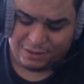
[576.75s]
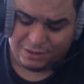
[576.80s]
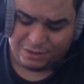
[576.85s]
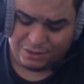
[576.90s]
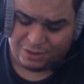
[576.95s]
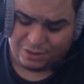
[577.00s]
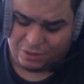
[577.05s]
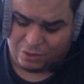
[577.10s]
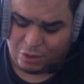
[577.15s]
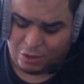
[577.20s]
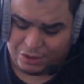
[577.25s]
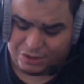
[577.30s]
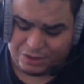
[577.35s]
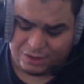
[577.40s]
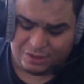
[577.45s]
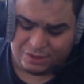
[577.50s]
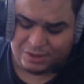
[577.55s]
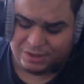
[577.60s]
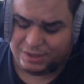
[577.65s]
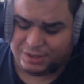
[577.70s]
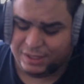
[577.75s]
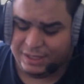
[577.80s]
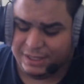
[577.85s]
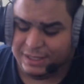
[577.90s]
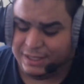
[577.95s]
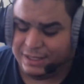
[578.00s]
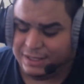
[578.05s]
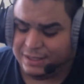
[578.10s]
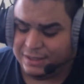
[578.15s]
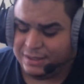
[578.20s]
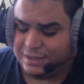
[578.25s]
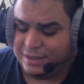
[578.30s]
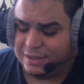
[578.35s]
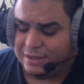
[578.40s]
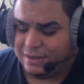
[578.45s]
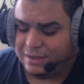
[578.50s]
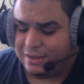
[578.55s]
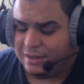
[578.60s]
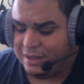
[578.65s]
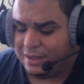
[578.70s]
So of course this is the
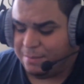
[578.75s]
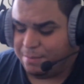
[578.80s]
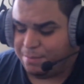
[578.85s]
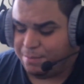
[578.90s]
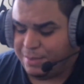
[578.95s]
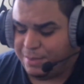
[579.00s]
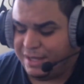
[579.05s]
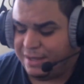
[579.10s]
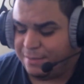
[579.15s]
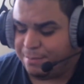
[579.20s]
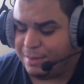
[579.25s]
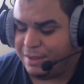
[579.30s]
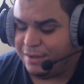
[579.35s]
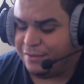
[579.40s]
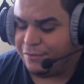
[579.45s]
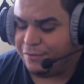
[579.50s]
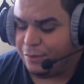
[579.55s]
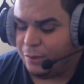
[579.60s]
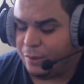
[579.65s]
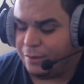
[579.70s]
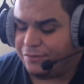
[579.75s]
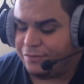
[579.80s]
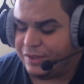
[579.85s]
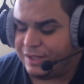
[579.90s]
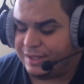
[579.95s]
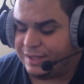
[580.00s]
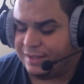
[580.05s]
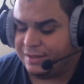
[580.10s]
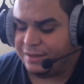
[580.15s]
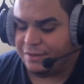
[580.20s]
PMP 450,